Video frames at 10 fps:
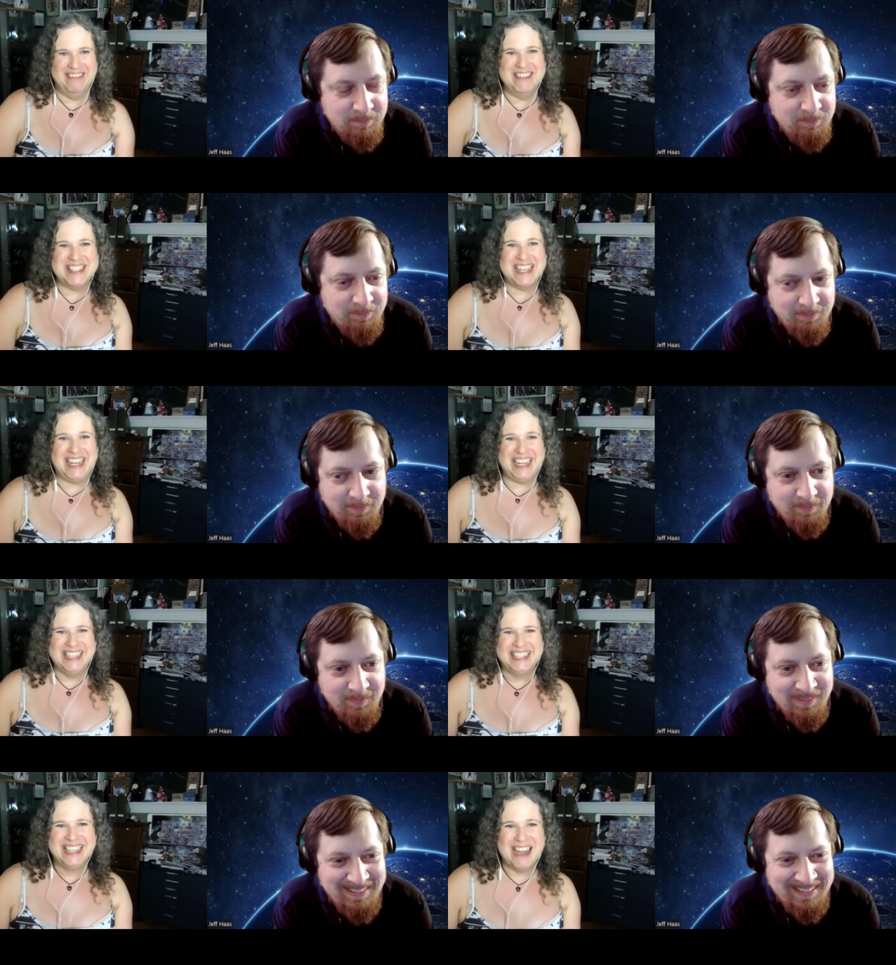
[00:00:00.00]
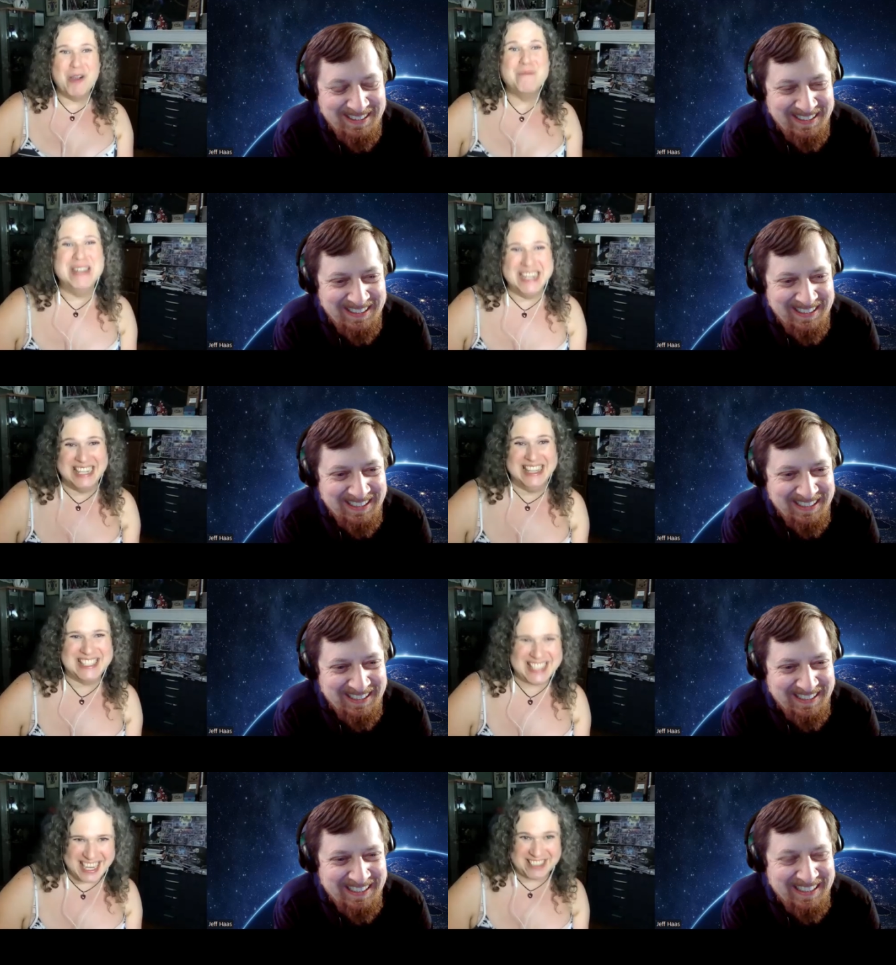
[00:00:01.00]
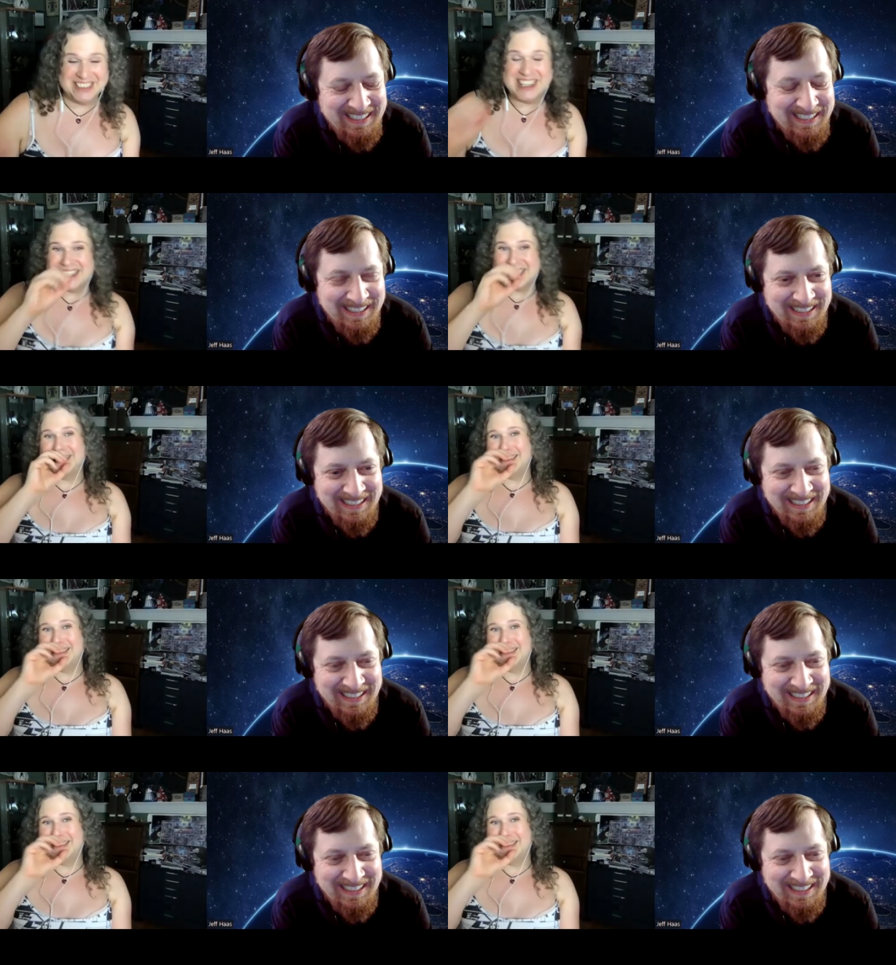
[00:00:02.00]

Speaker 1: there was a opening in the schedule. That's